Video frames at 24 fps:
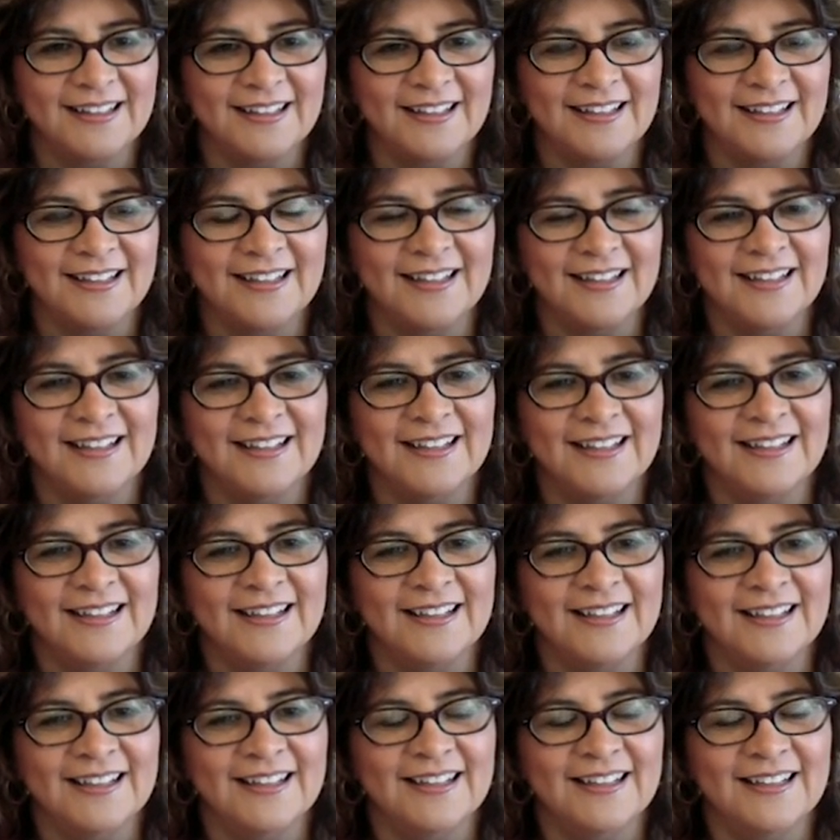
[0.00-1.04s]

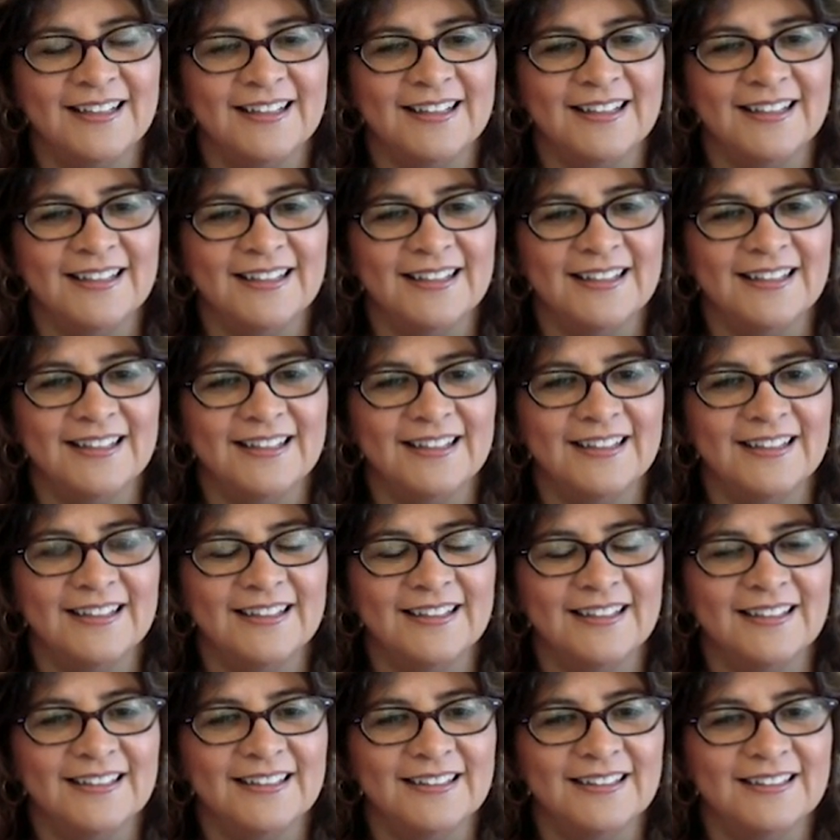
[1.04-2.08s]

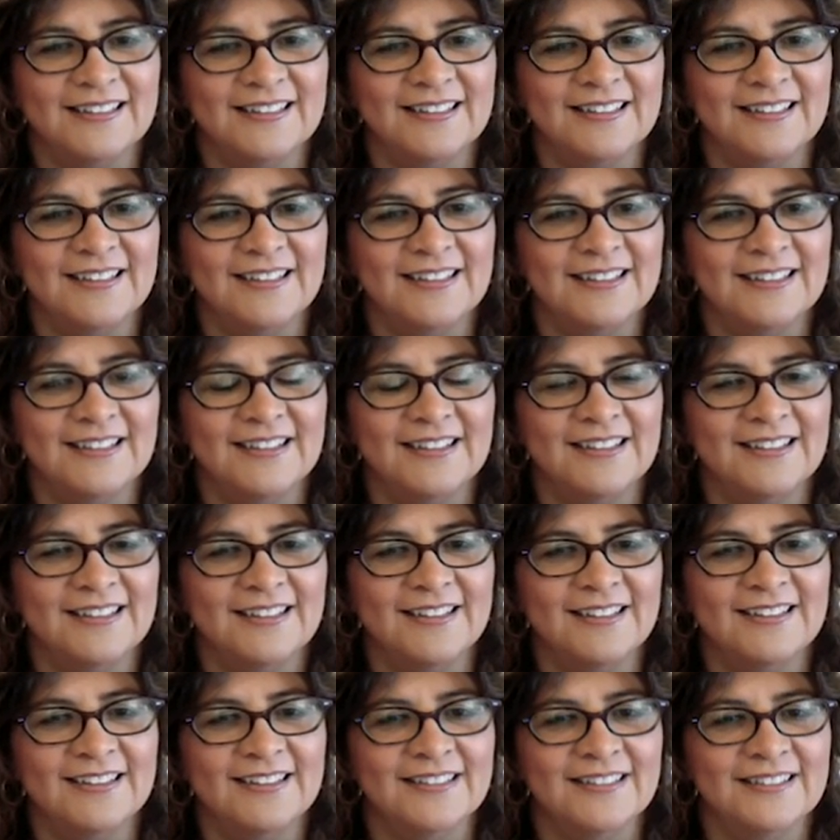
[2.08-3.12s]

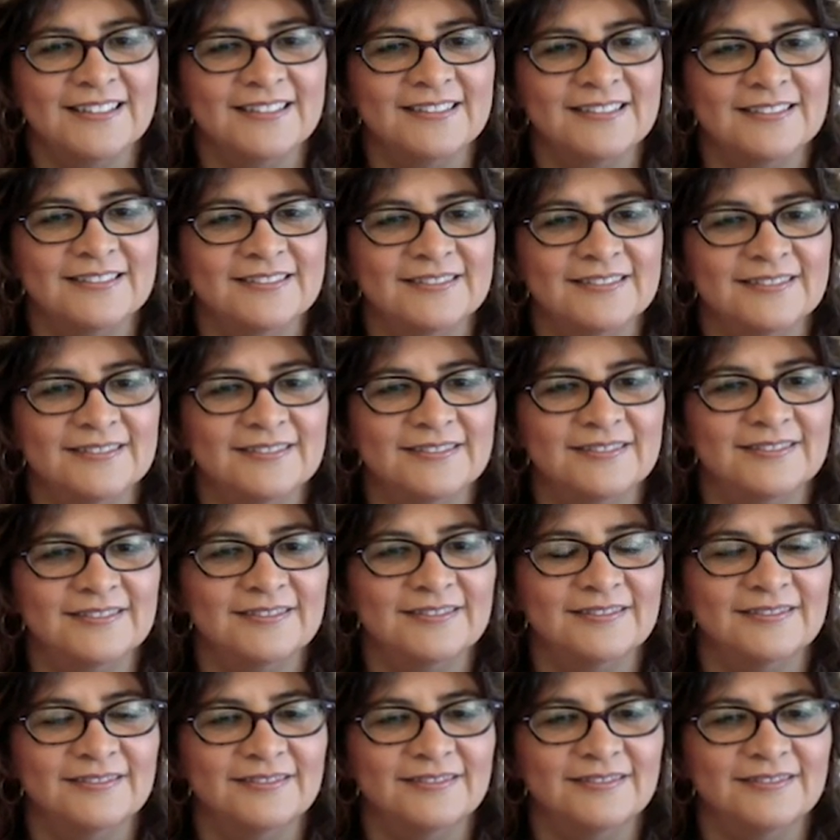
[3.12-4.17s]

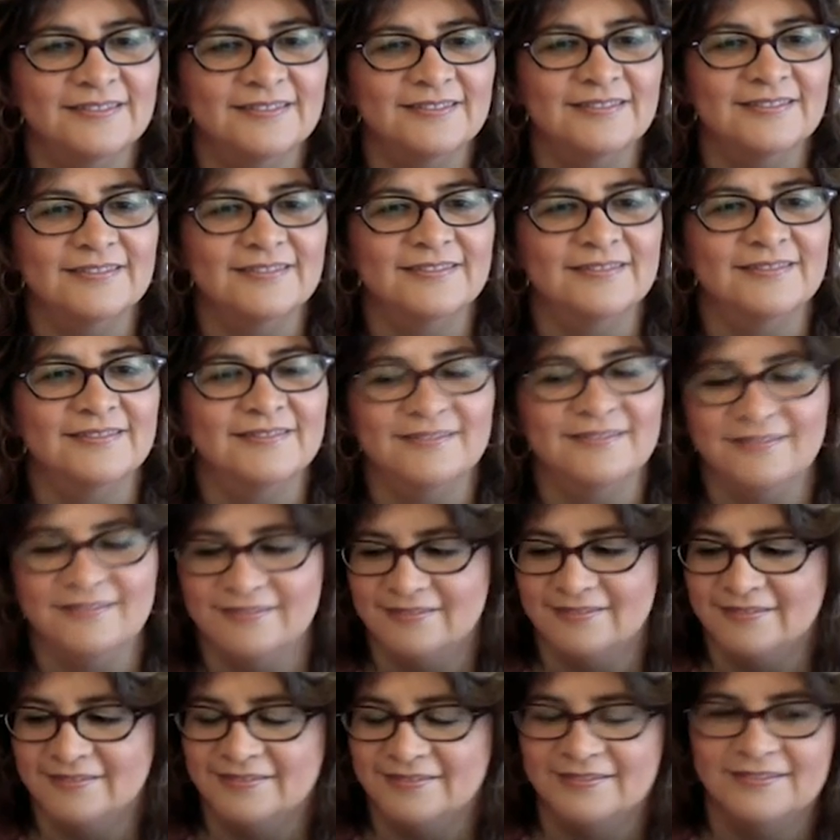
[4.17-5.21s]

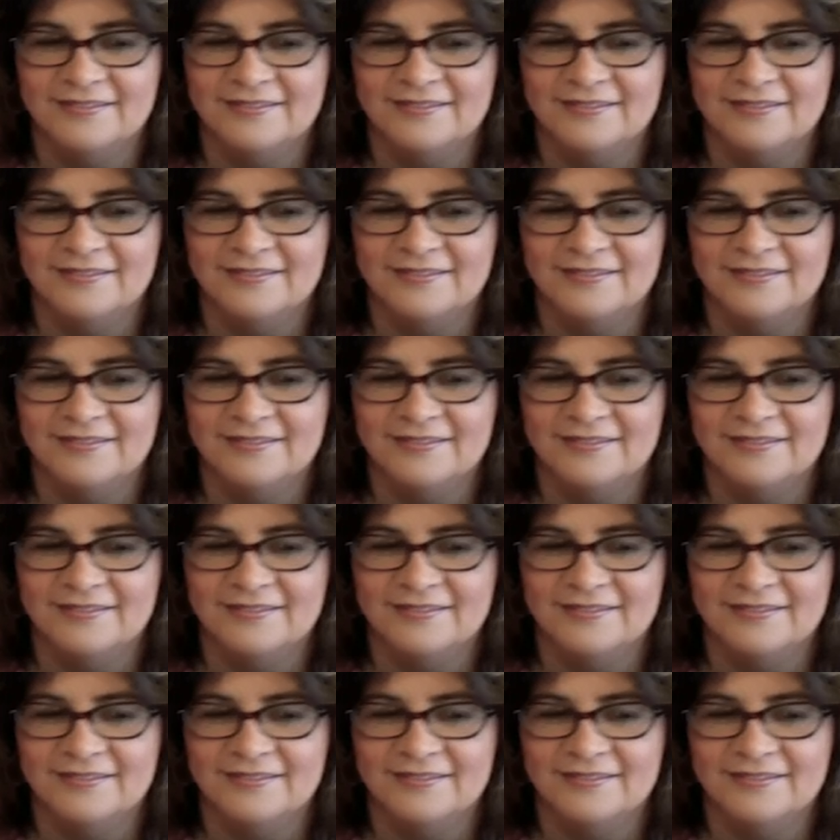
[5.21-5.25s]
[no speech]